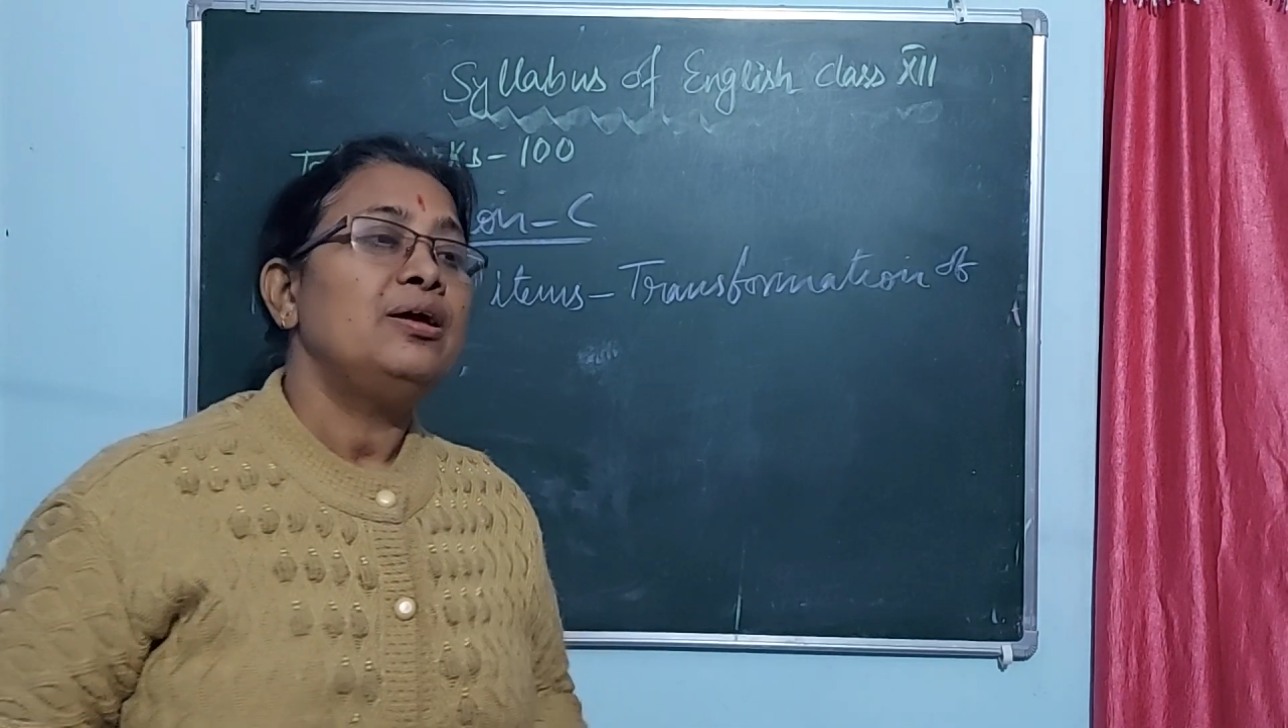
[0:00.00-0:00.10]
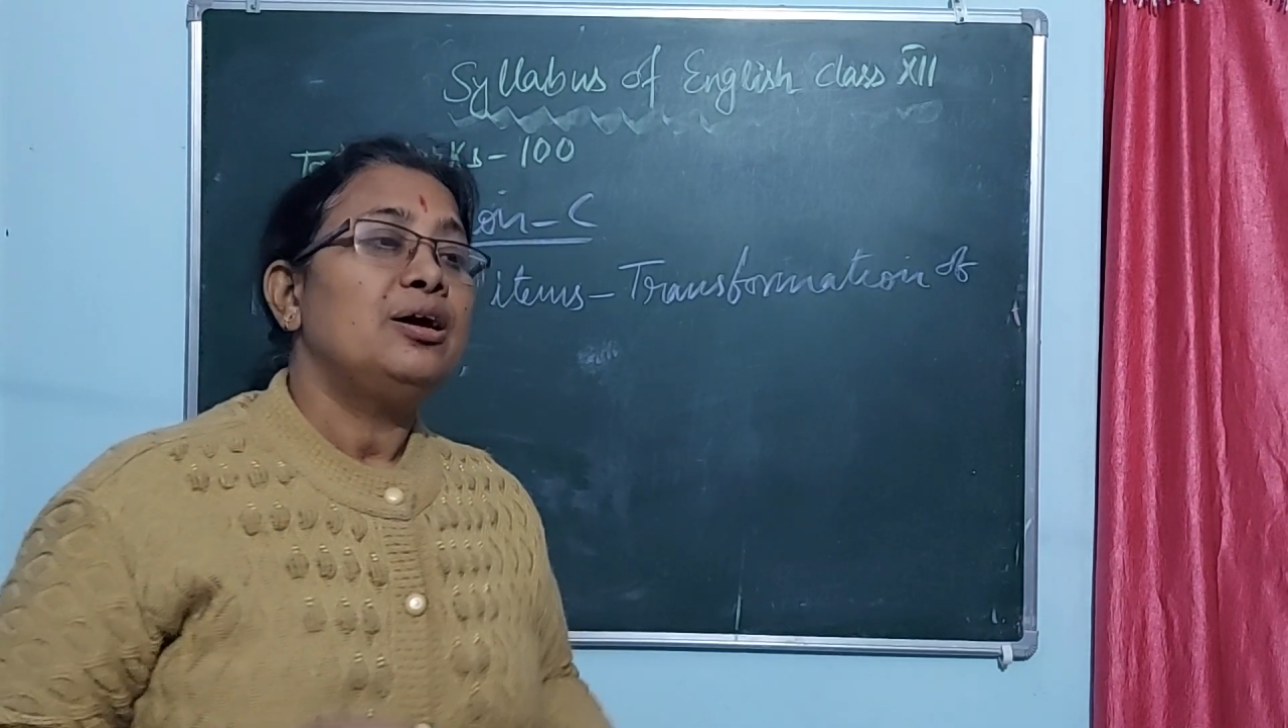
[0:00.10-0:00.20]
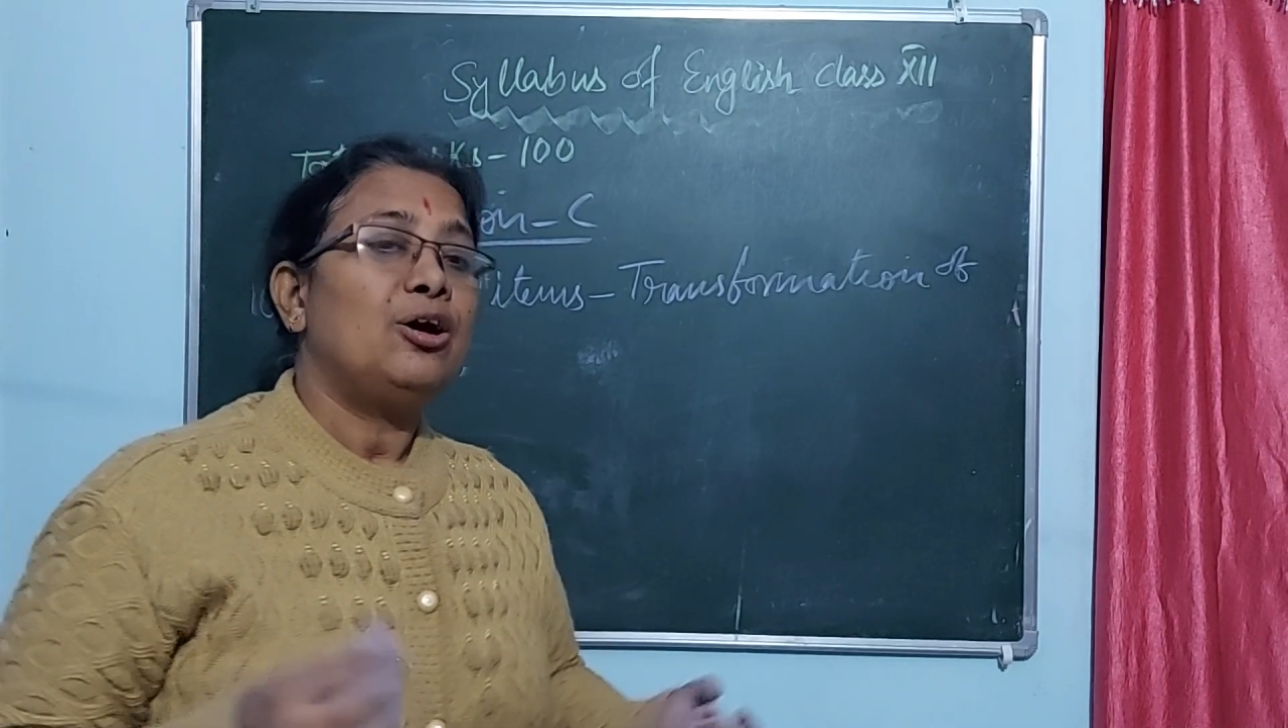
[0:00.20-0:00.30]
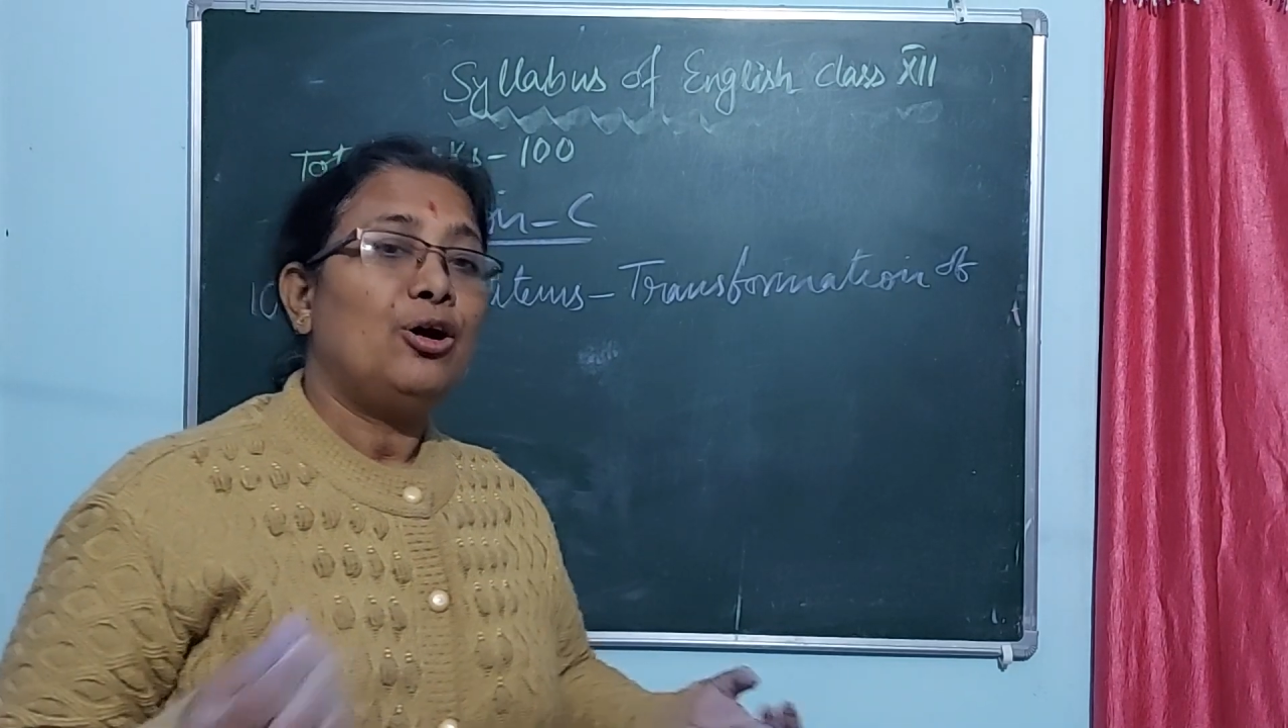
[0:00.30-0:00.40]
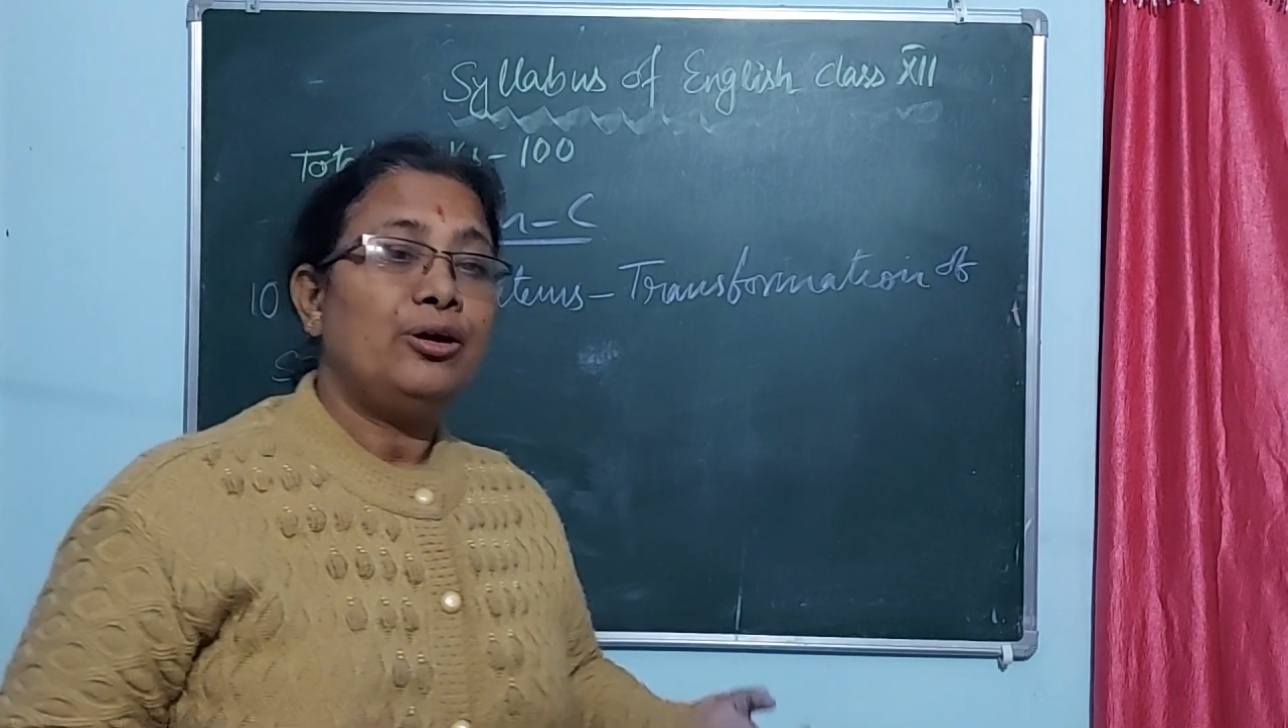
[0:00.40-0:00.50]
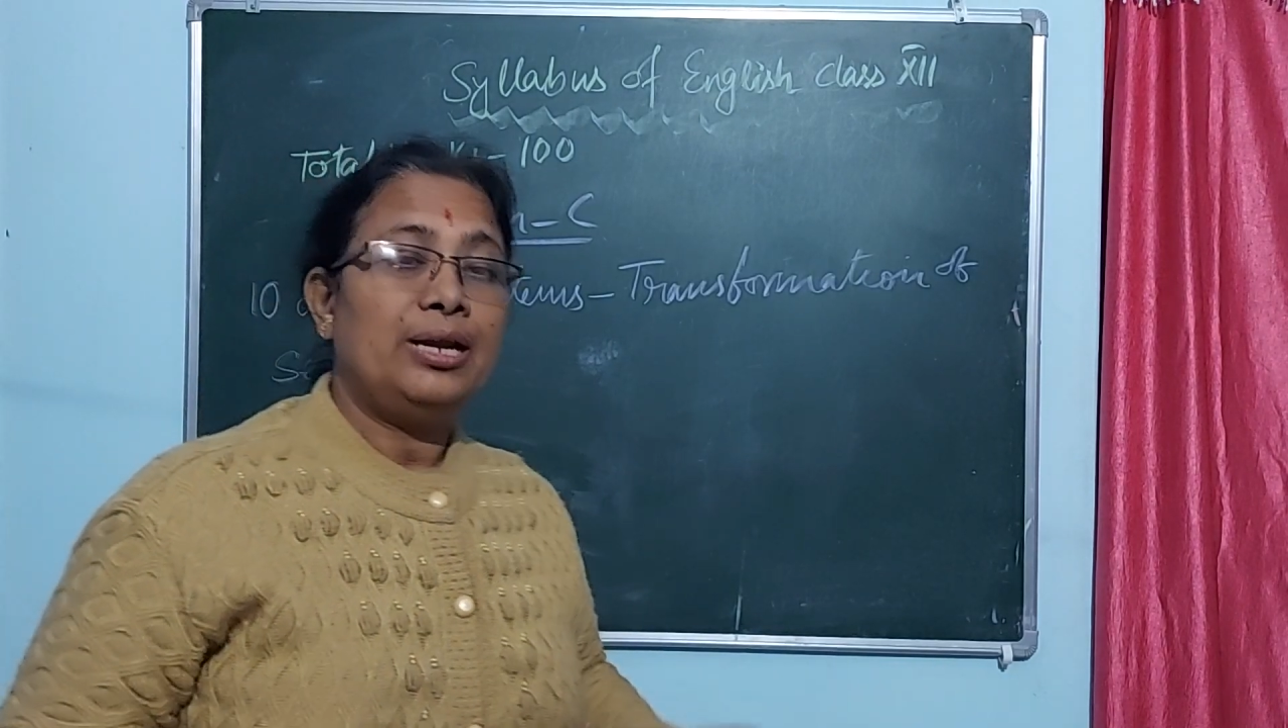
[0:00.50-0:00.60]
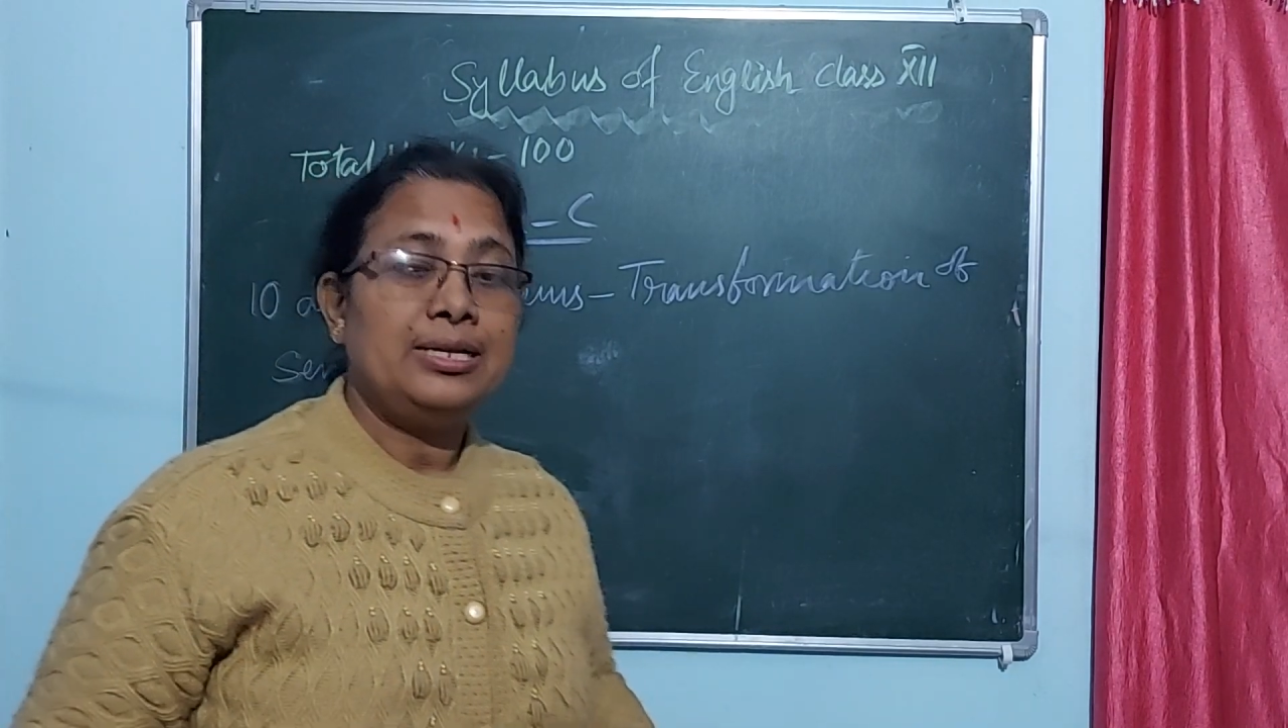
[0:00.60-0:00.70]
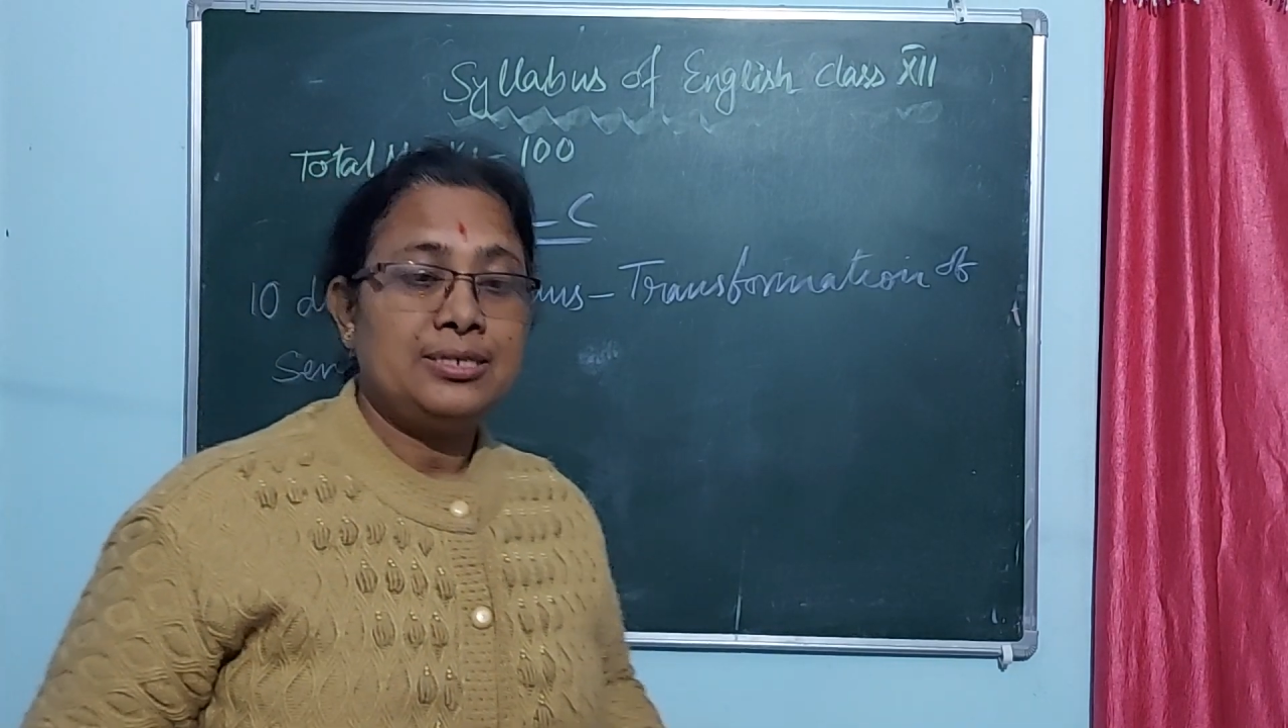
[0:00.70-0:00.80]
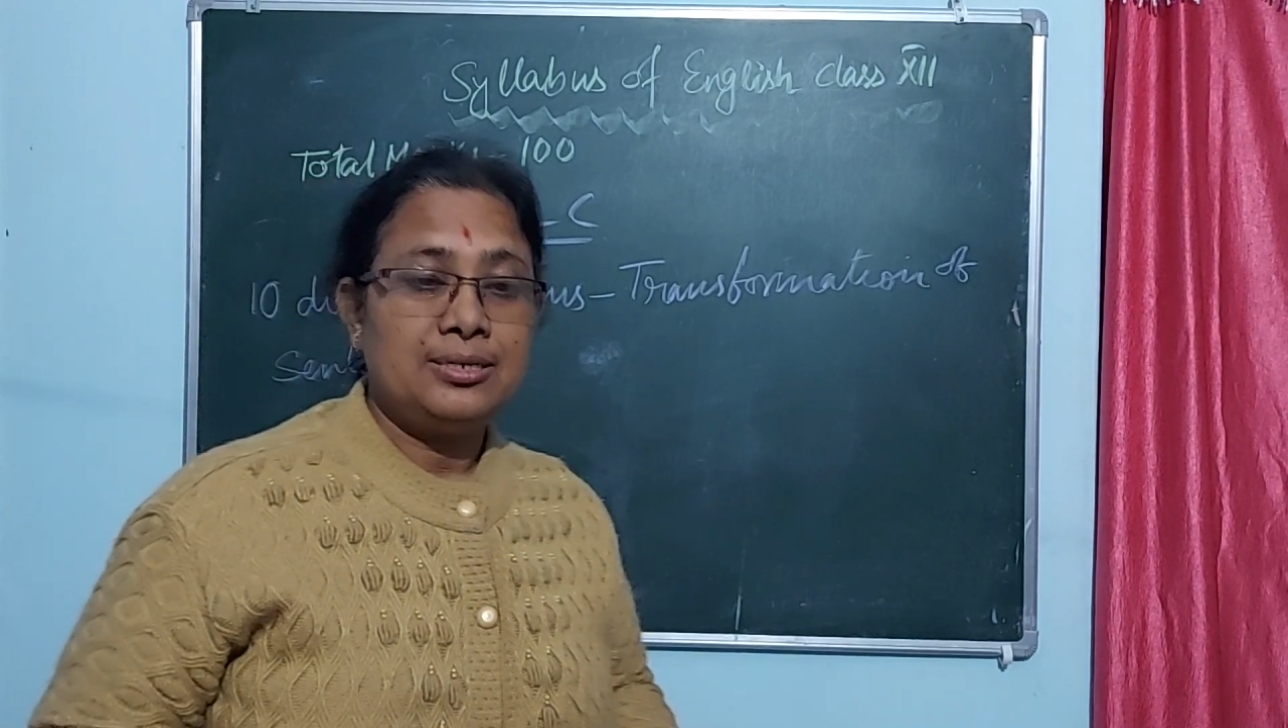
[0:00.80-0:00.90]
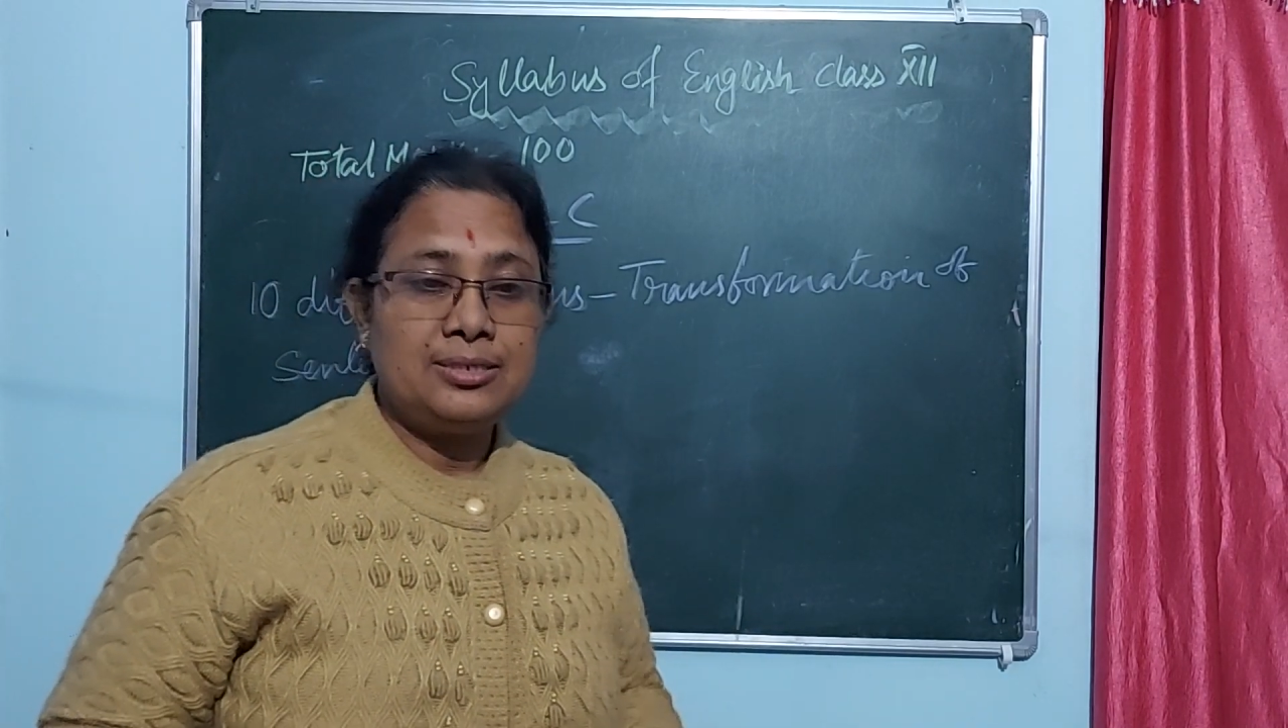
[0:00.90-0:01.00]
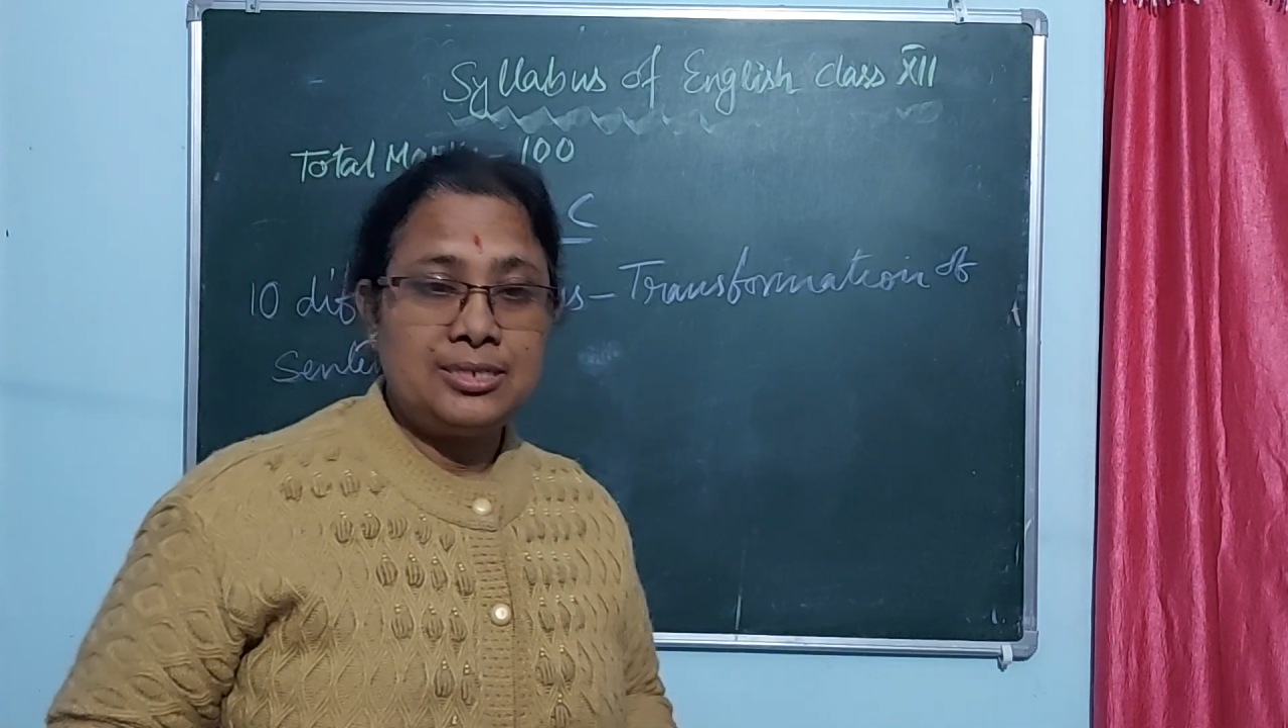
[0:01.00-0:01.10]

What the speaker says: or narration